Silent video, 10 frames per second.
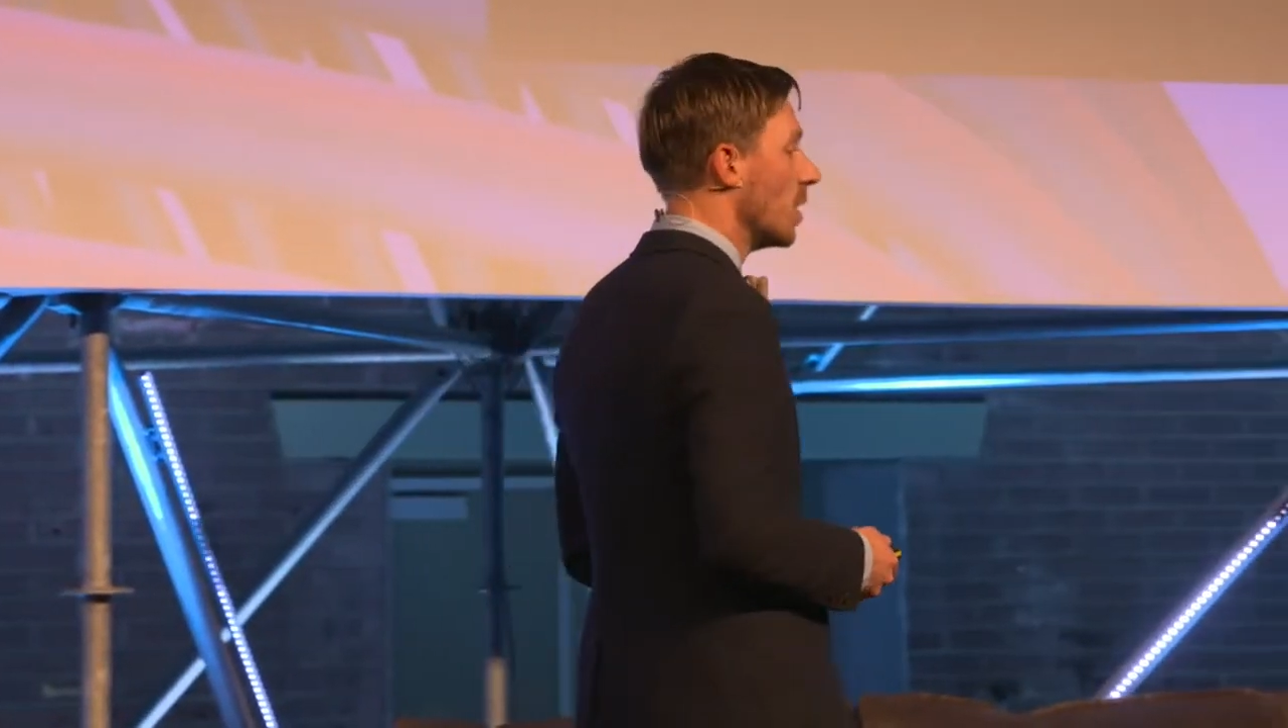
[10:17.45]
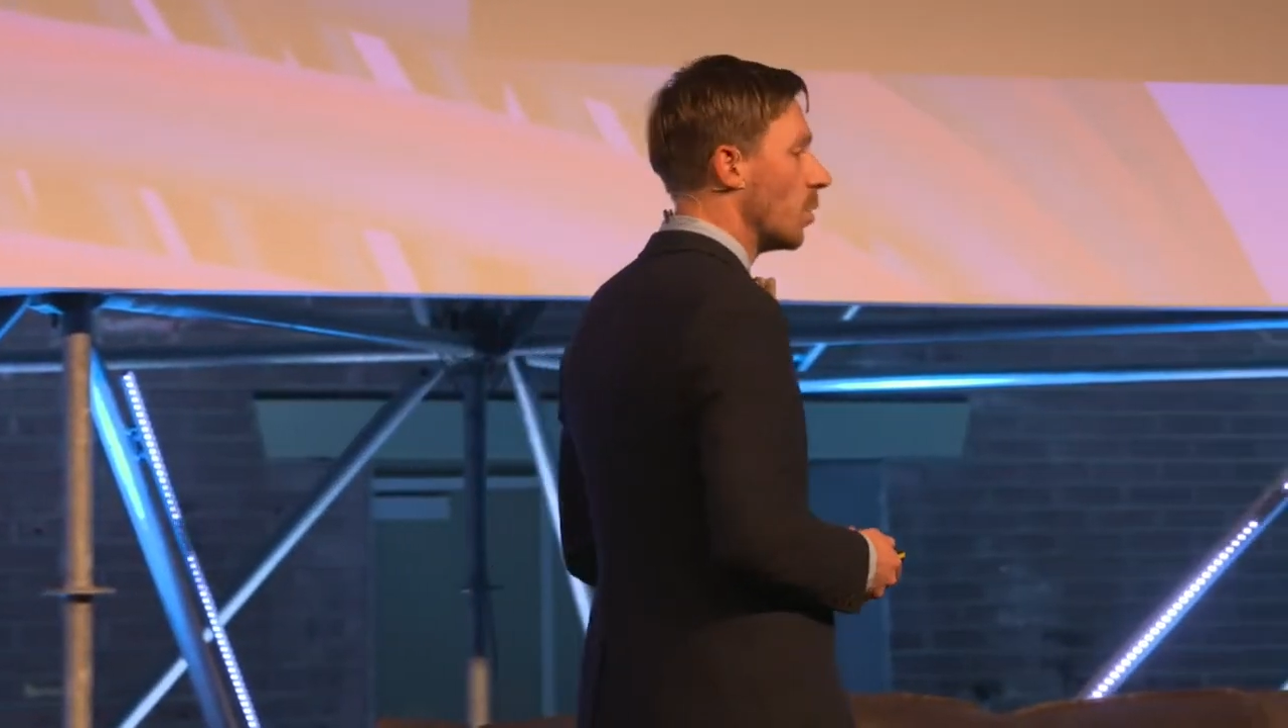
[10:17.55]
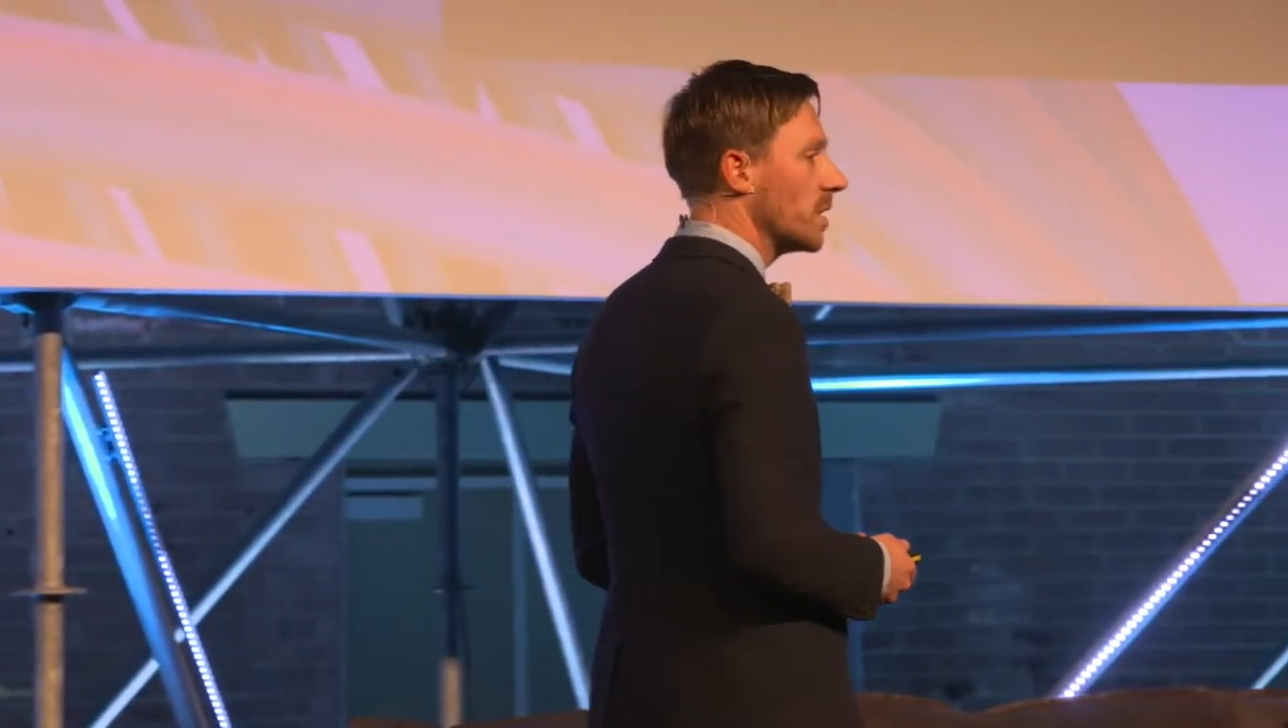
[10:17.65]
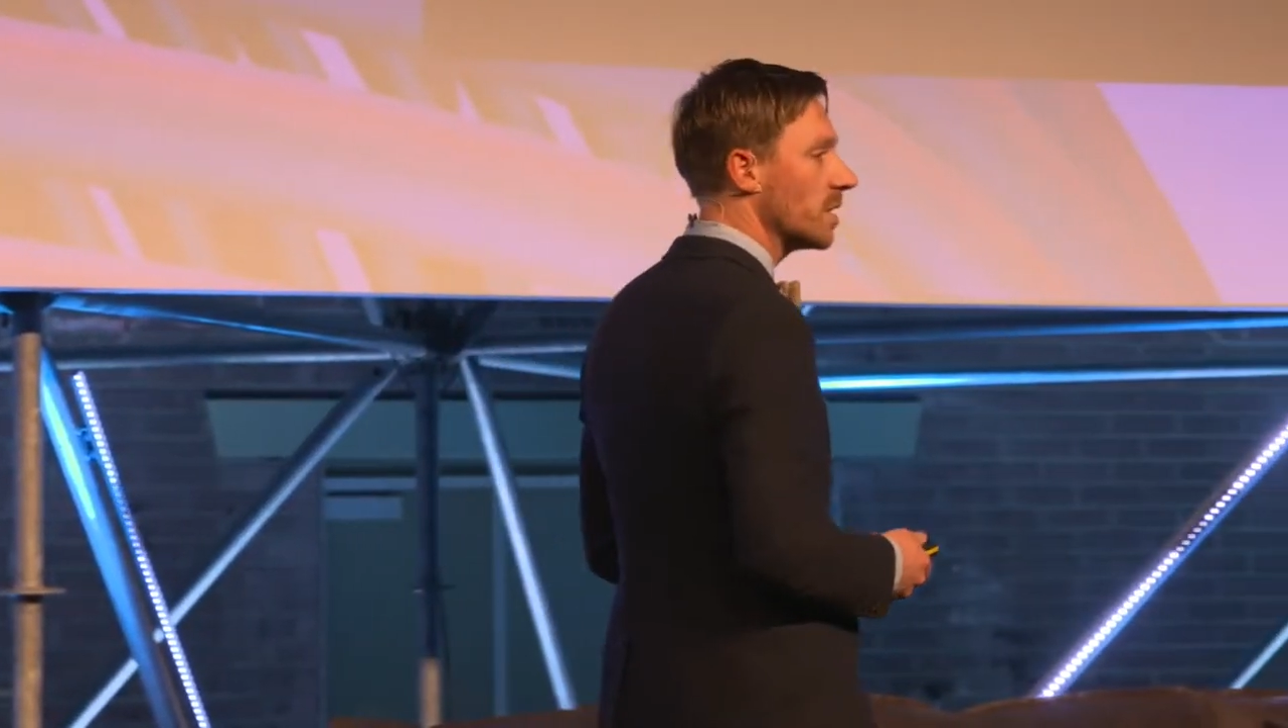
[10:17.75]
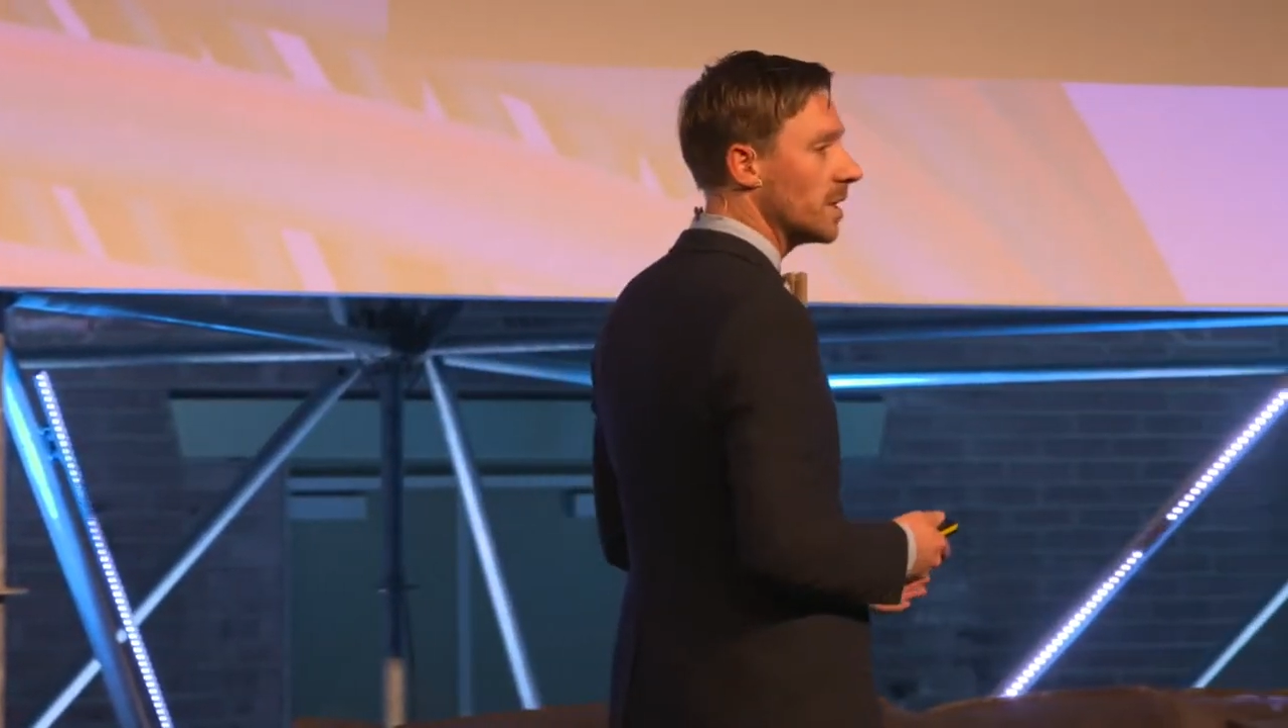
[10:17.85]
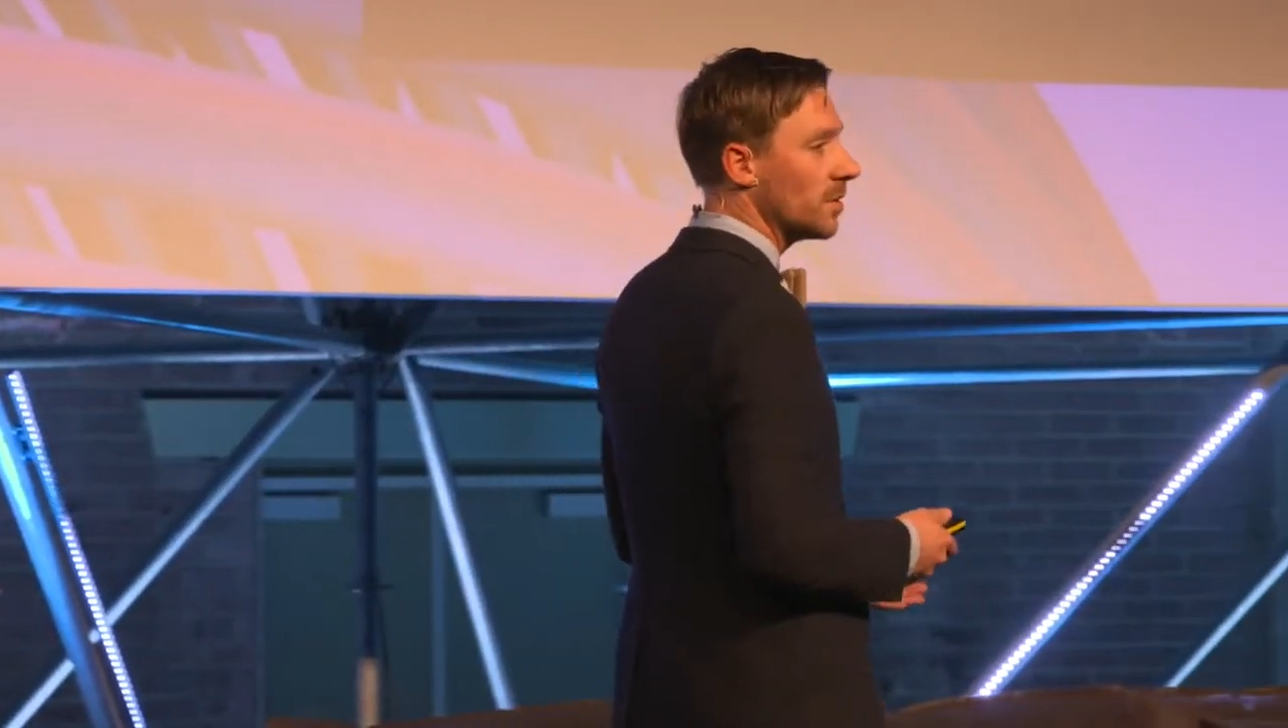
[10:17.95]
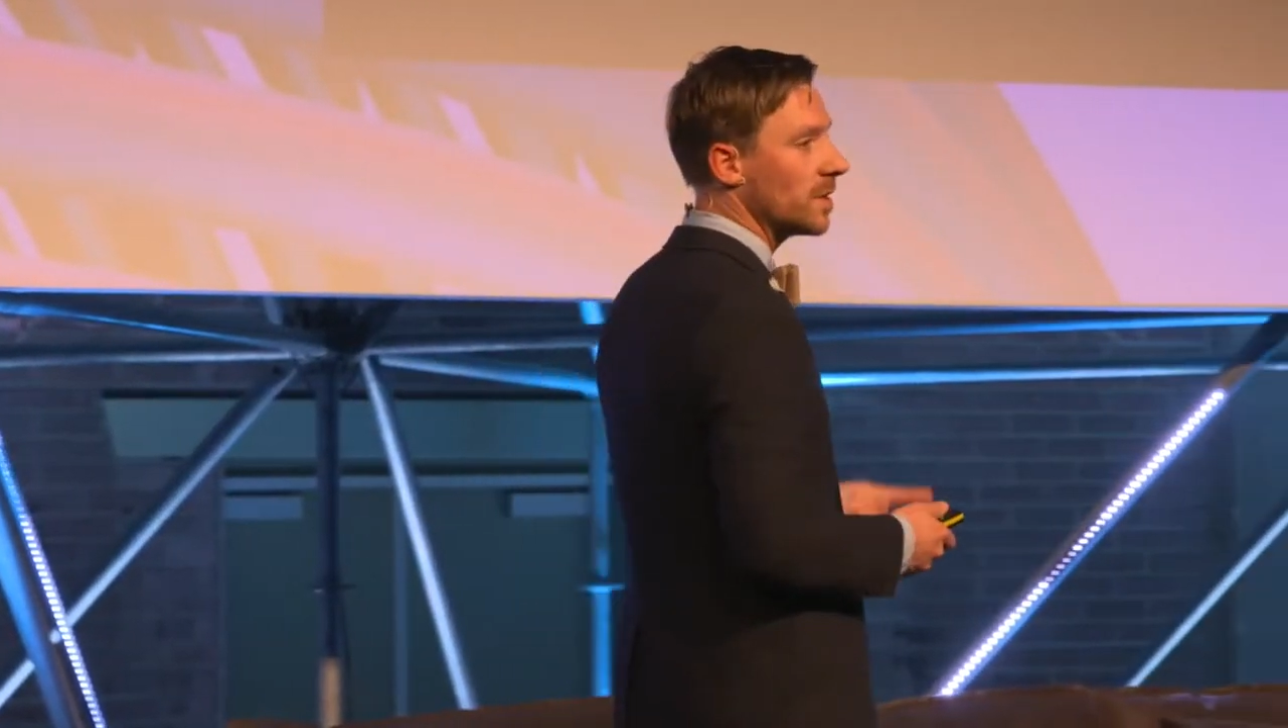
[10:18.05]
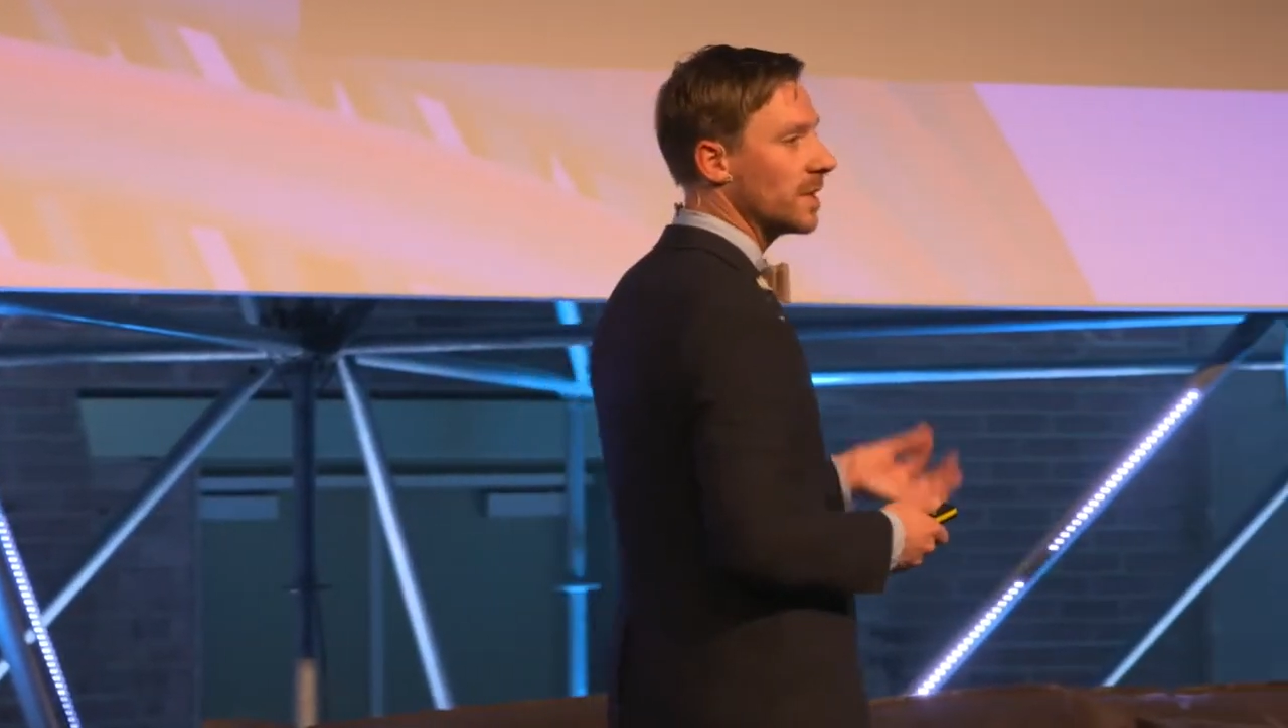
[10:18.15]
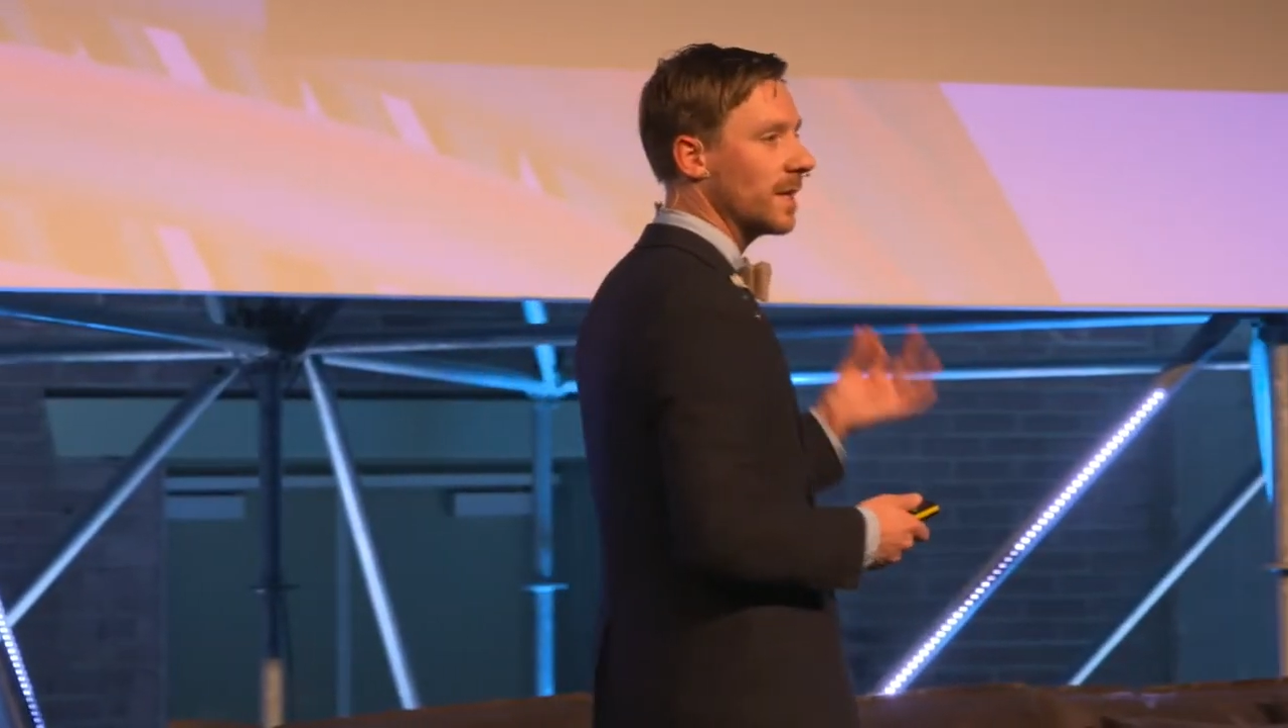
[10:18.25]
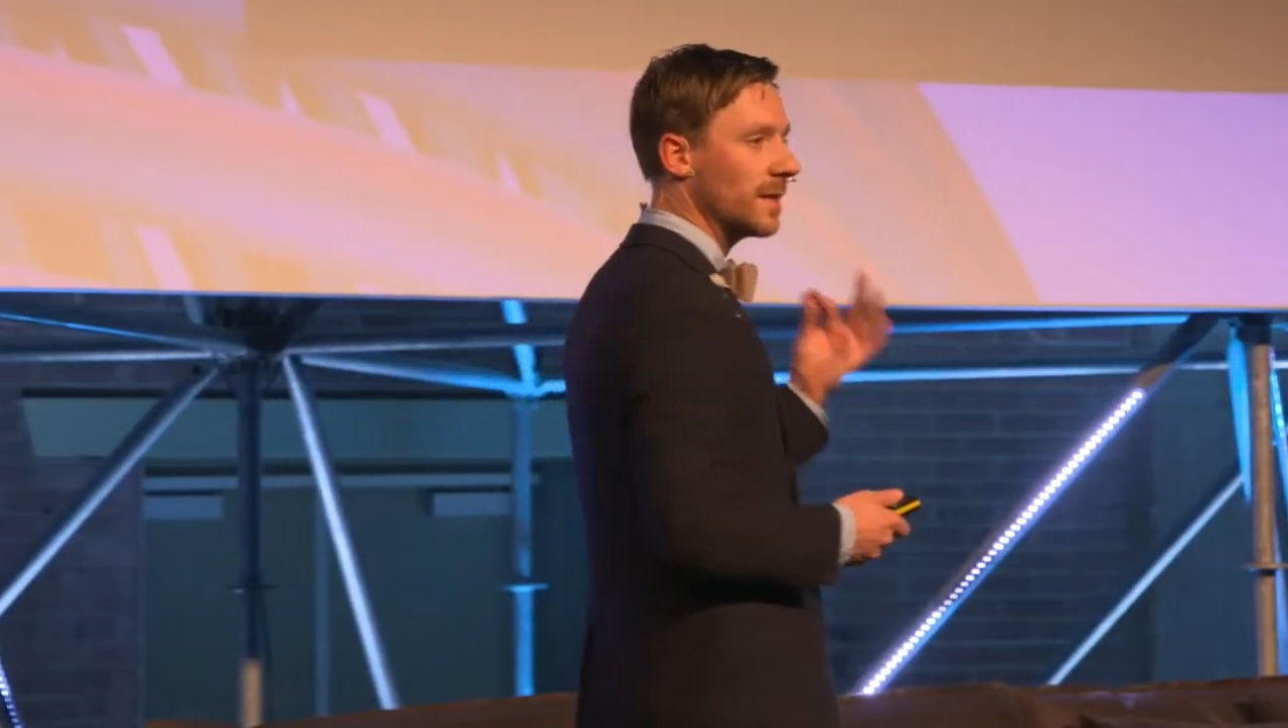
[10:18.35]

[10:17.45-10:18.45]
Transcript: Which is interesting